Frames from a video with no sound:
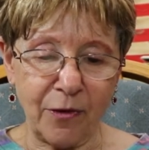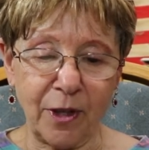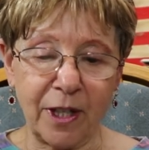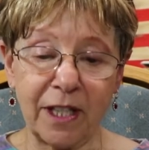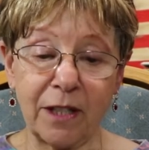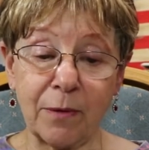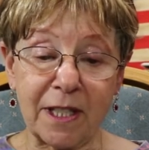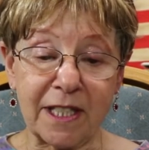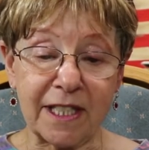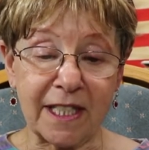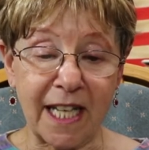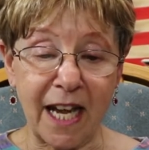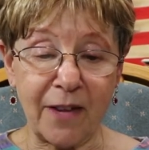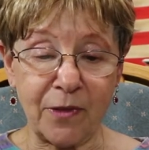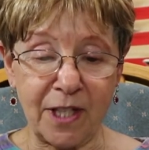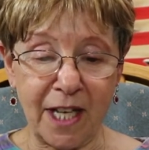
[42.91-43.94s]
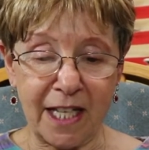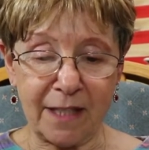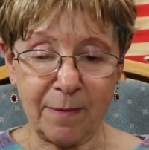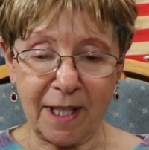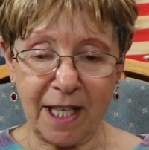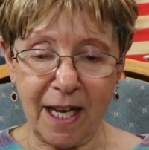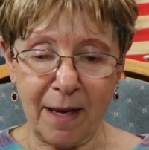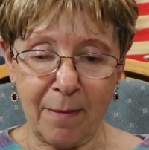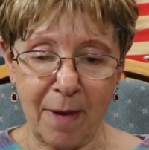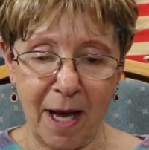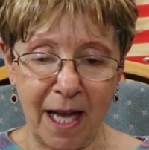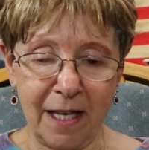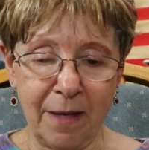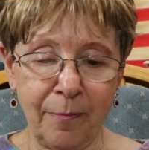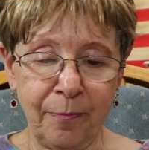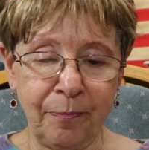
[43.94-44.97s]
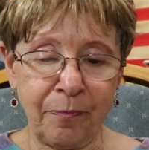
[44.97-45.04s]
Well, anyways, an advertisement came on,